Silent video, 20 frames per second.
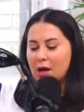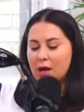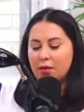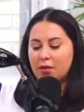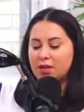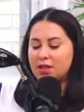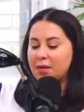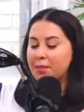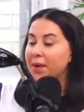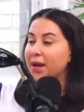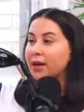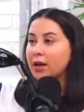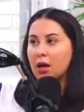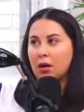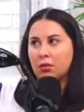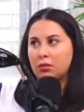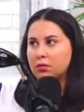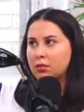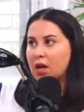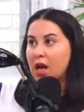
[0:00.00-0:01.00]
This is a big no.
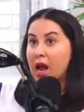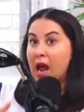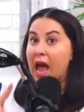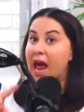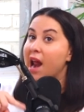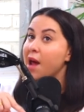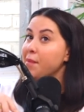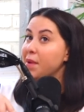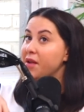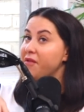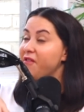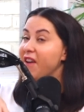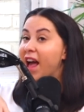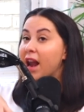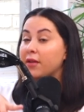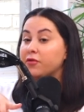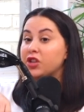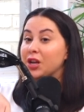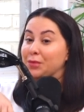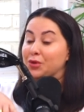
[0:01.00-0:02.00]
Okay. And I've been a fan
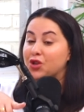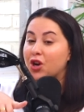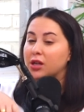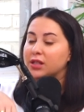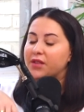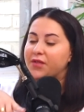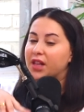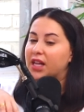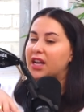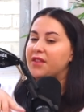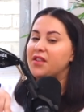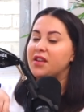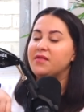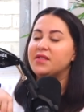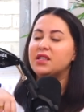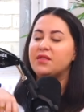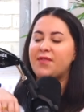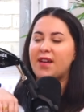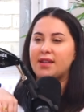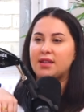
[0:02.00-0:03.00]
of James Charles. I feel like I've even
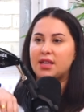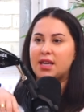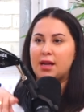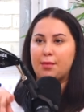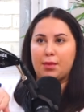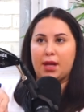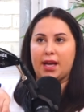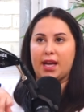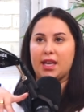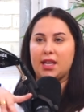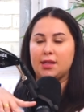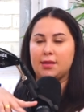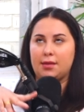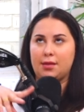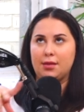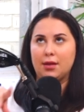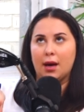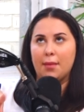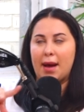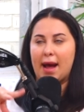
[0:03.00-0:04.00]
defended him like in his
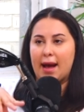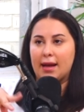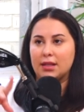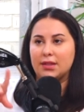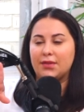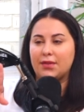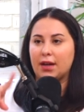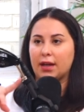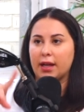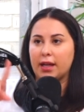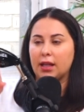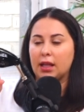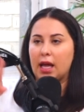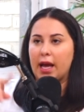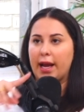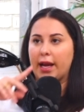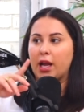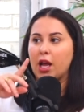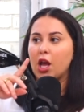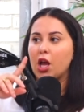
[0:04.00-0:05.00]
dumbass fucking
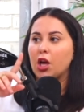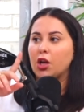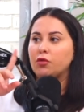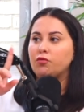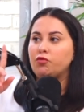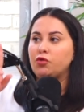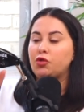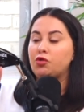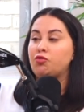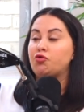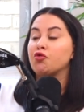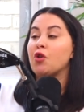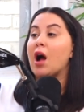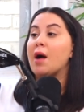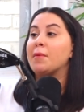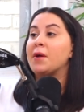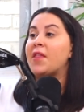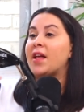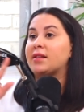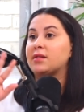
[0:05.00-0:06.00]
like
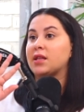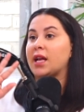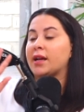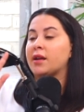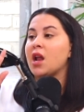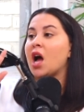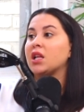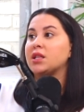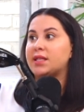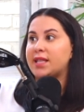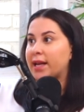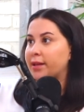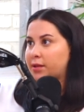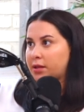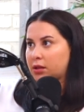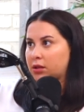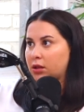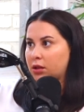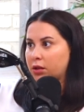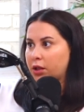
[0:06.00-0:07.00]
drama that's like
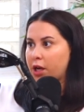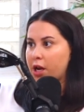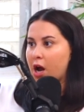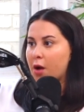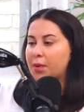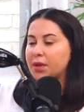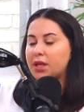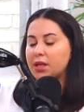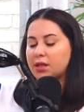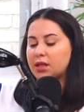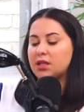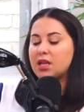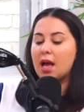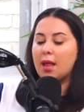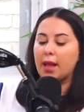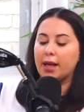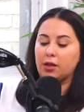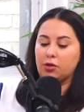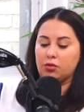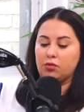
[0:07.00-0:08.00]
nonsensical, you know? But this is not
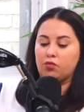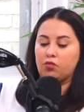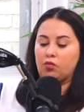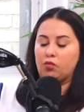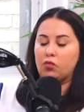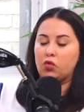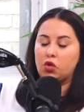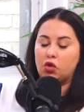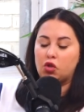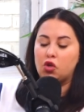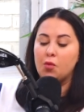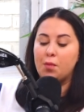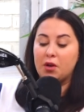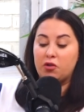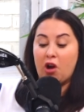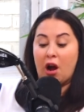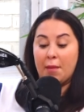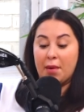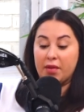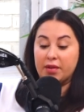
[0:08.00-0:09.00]
like stupid
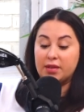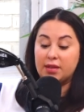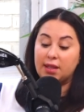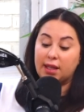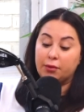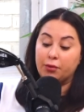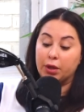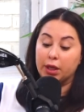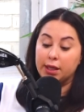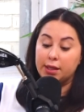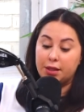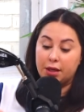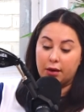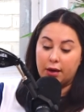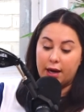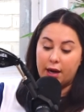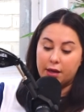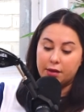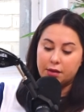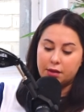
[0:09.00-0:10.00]
drama. This is like really
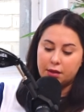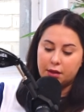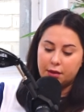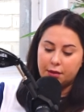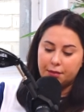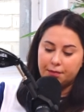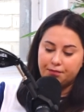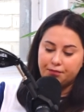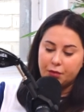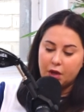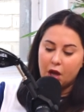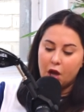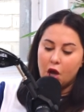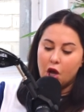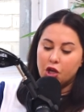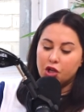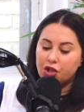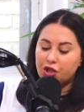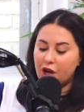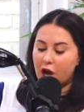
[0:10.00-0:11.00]
serious.
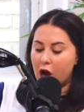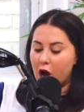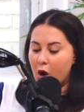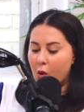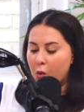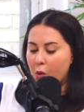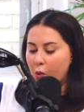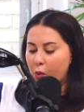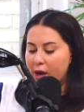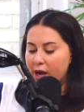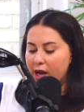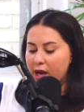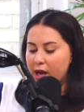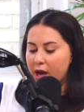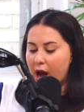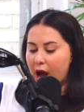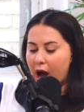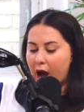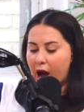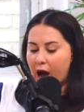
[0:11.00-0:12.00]
So
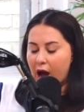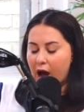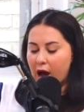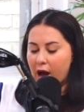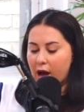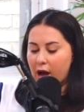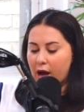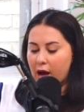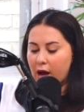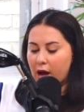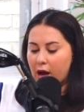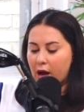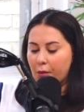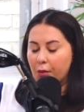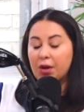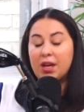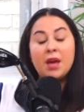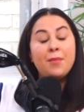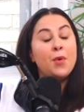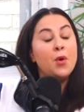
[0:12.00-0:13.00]
we'll
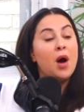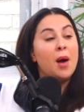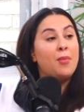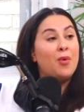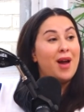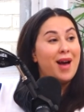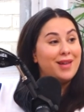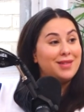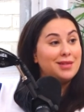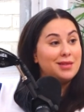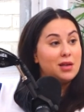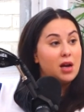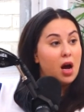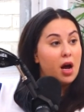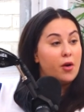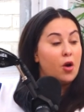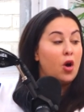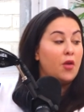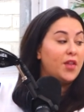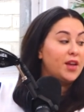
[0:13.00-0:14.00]
keep you abreast
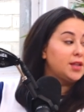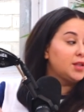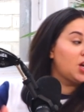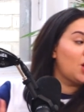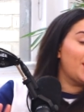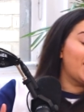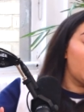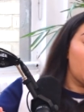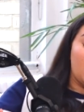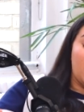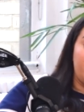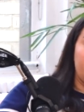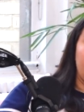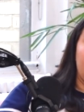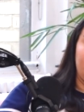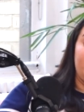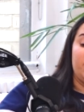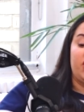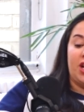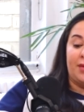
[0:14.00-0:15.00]
on all things going on
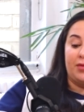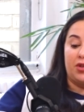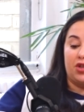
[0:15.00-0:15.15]
in the James